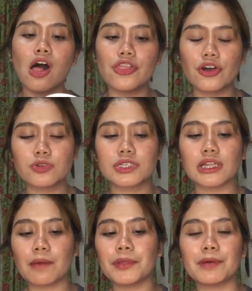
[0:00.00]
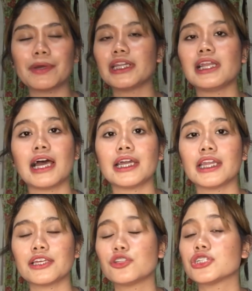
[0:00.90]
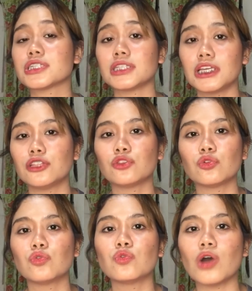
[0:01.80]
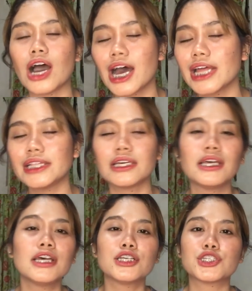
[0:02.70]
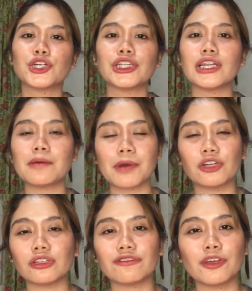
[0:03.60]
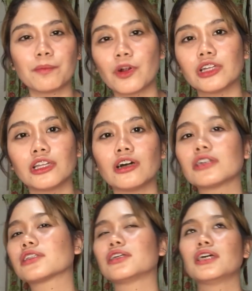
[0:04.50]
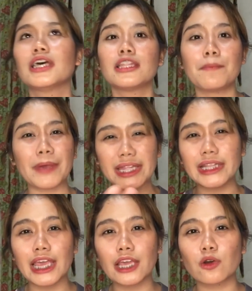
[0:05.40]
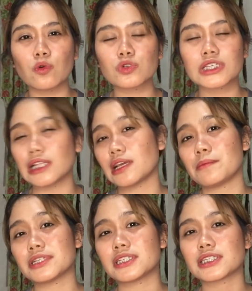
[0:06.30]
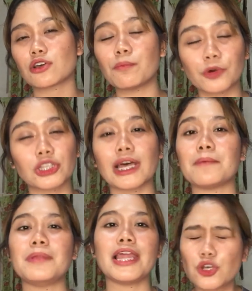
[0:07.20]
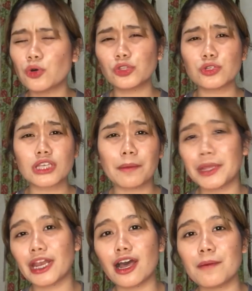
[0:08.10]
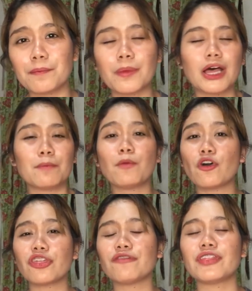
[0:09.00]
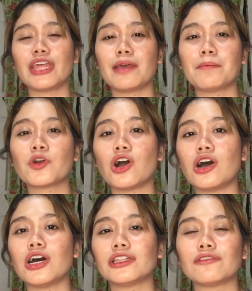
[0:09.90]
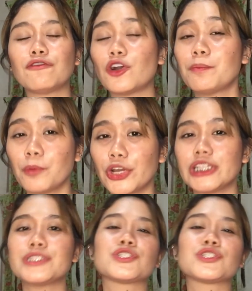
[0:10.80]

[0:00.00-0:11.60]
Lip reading: Although, sinabi naman nila na you just need to add certain amount of the product. Depende kung saan ka mas komportable. So, to sum it up, both of them got 4 points.